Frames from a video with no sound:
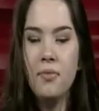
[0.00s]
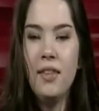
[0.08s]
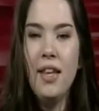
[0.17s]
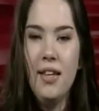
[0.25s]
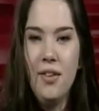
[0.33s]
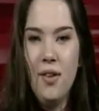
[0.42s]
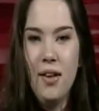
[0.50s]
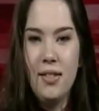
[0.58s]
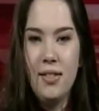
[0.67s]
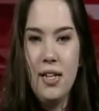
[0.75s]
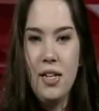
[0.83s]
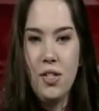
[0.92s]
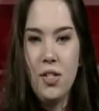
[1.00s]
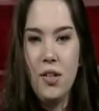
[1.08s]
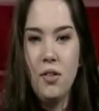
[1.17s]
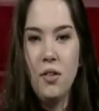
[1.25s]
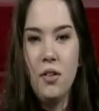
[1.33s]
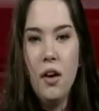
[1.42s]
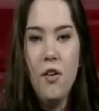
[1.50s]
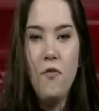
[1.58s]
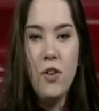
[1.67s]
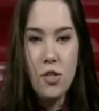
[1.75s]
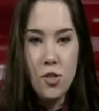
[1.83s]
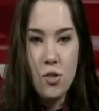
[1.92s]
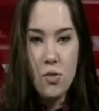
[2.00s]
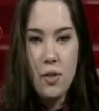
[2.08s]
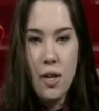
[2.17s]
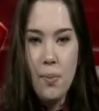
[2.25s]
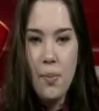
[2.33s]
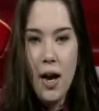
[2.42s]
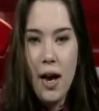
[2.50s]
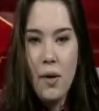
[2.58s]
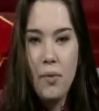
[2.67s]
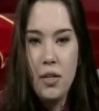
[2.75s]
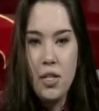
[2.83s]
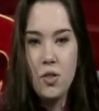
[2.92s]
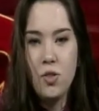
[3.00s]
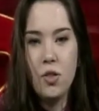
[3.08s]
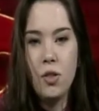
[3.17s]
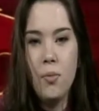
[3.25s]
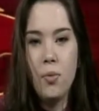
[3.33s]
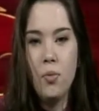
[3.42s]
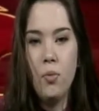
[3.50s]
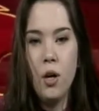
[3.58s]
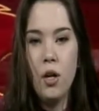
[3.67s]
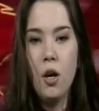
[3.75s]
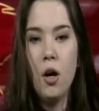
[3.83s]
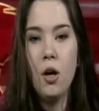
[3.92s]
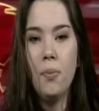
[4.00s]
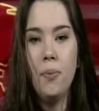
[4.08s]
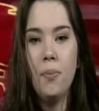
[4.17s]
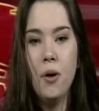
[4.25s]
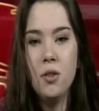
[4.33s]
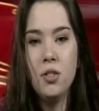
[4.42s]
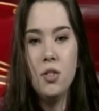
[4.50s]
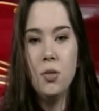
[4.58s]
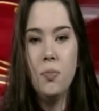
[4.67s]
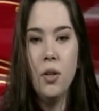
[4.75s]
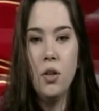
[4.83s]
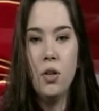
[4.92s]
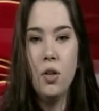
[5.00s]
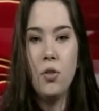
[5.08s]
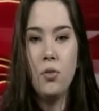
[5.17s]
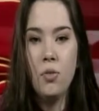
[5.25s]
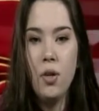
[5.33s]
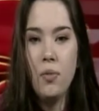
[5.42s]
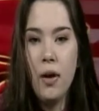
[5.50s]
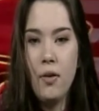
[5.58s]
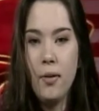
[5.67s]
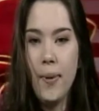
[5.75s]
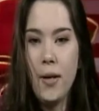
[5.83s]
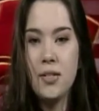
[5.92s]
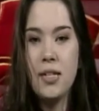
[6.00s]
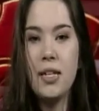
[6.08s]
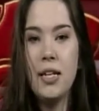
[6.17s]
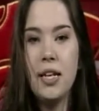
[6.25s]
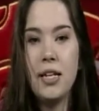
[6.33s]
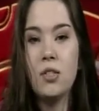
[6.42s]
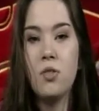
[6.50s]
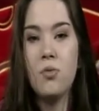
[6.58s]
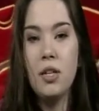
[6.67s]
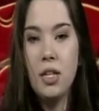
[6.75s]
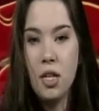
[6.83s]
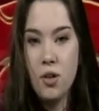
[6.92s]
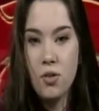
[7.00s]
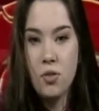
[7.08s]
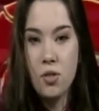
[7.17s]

Thank you, Anastasia. Officials with Nampa Highway District Number 1 are proposing to build three roundabouts in the next three years,